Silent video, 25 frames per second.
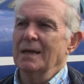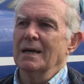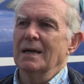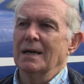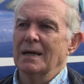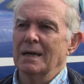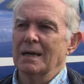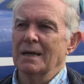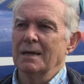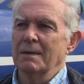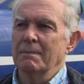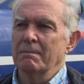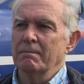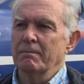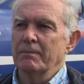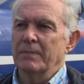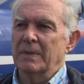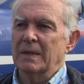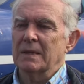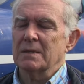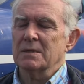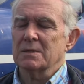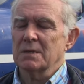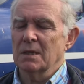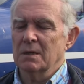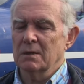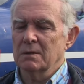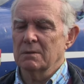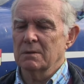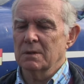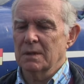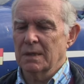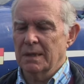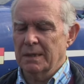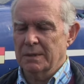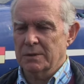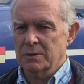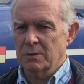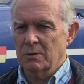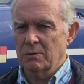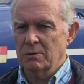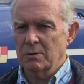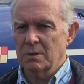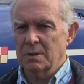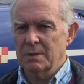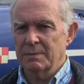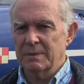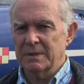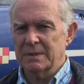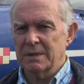So it's all
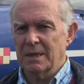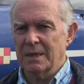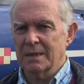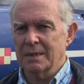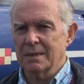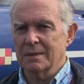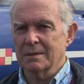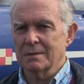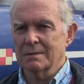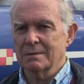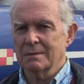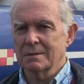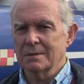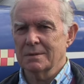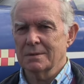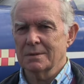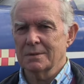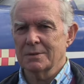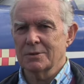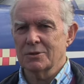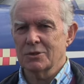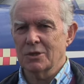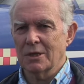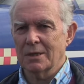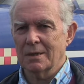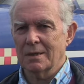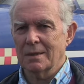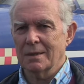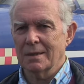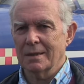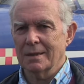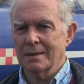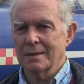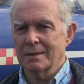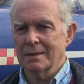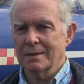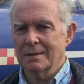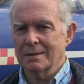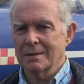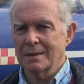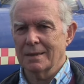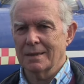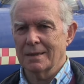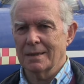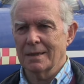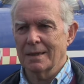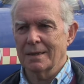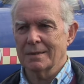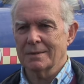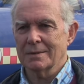going to be taken gently.
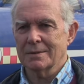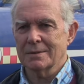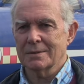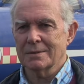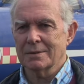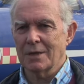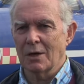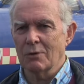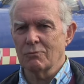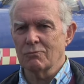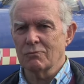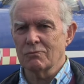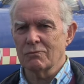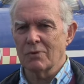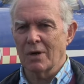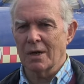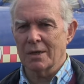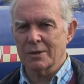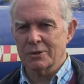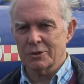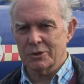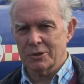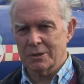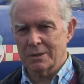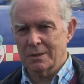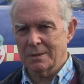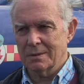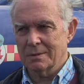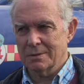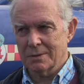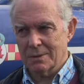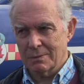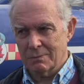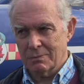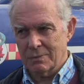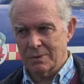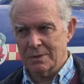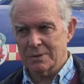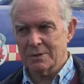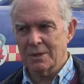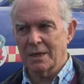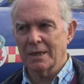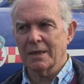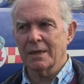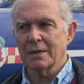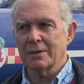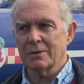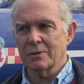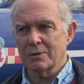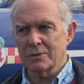And don't rush. We'll
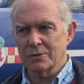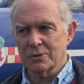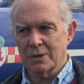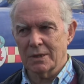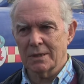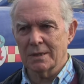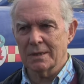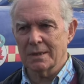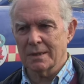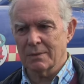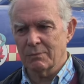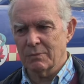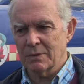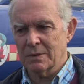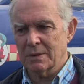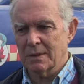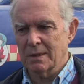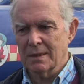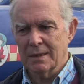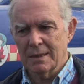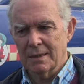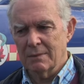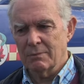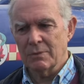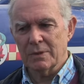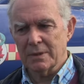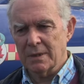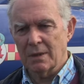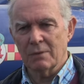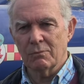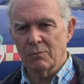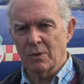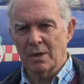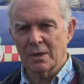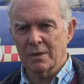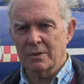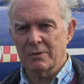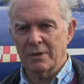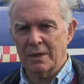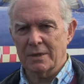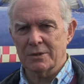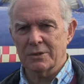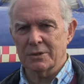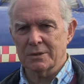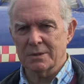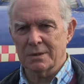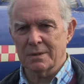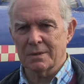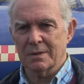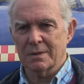take it all gently. We don't want
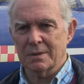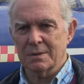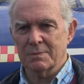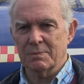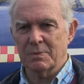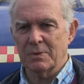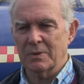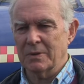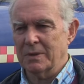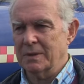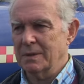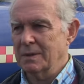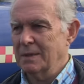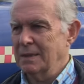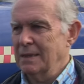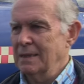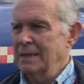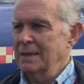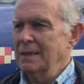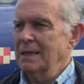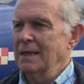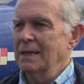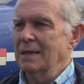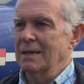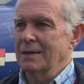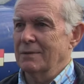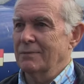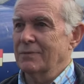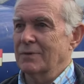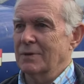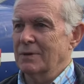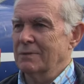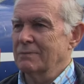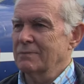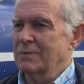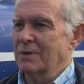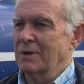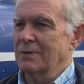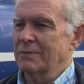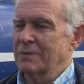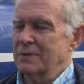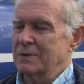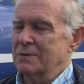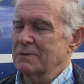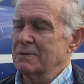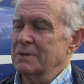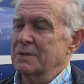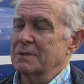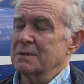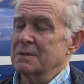crashes at this point, for
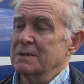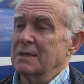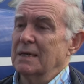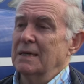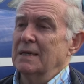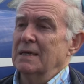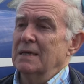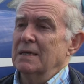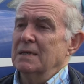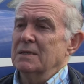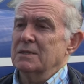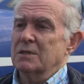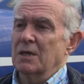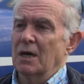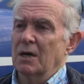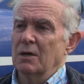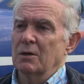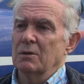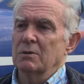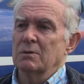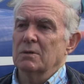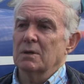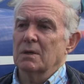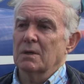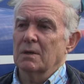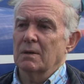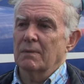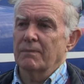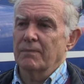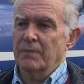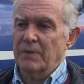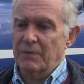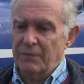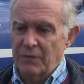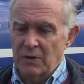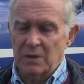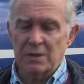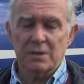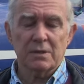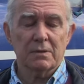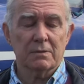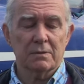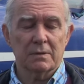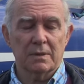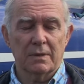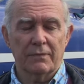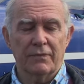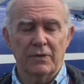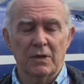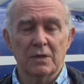obvious reasons. So the
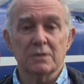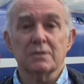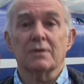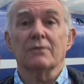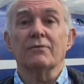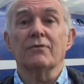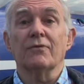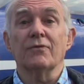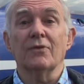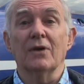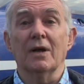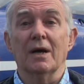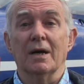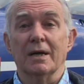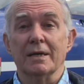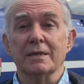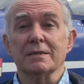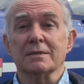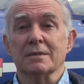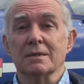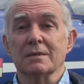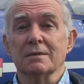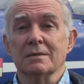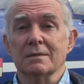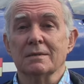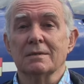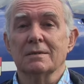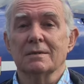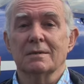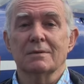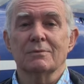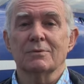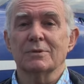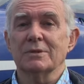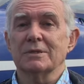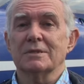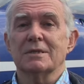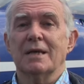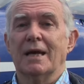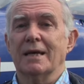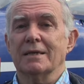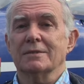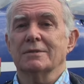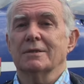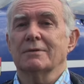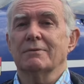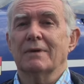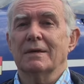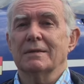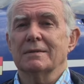first flight was a
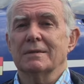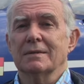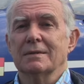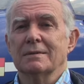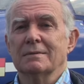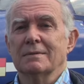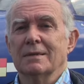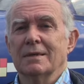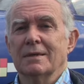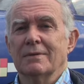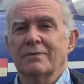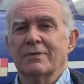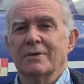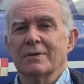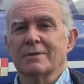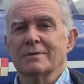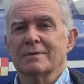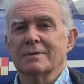taxi around the airfield.